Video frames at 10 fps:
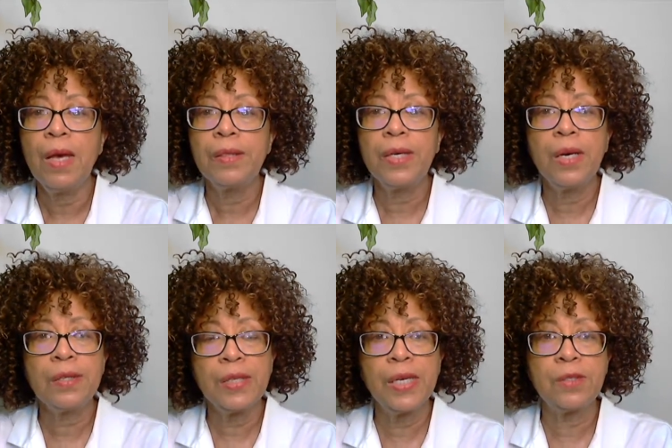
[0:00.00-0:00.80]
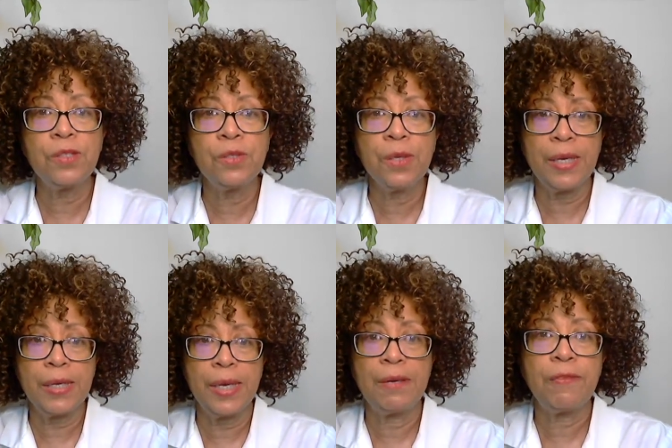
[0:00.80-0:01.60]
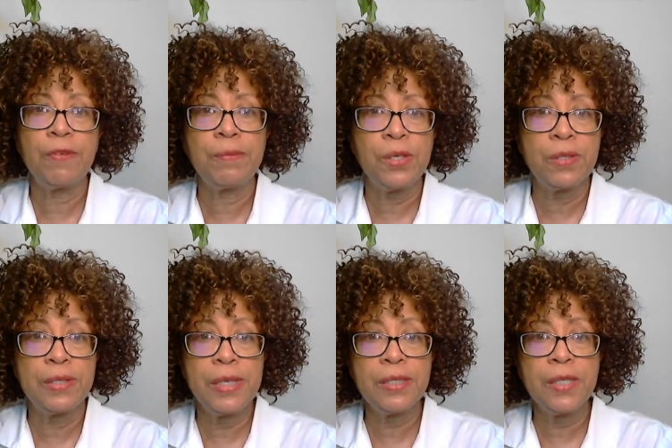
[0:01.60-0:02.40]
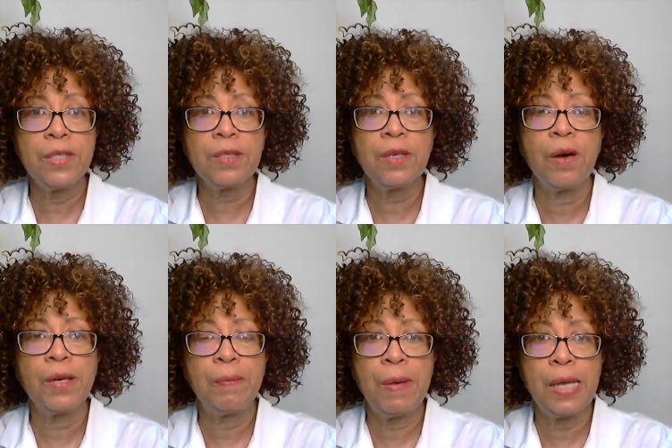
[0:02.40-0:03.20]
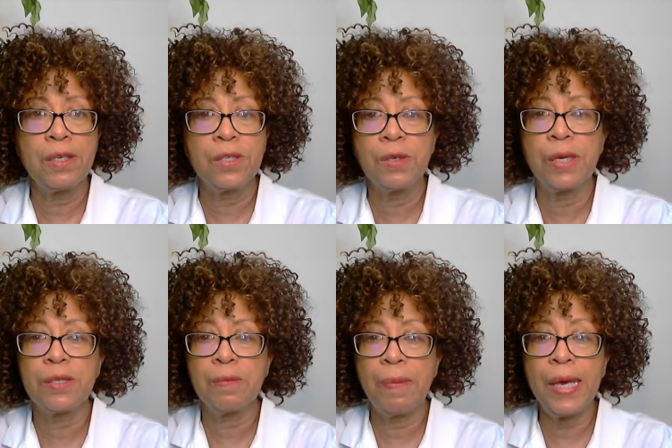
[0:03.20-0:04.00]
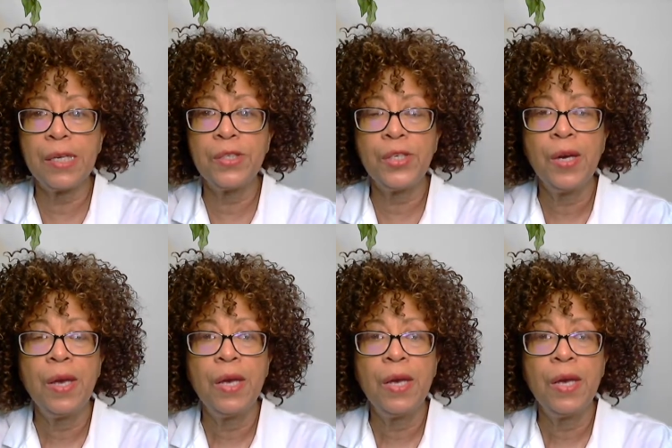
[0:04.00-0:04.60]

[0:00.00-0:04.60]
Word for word: There are things that you can get from your dentist called a palatal expander.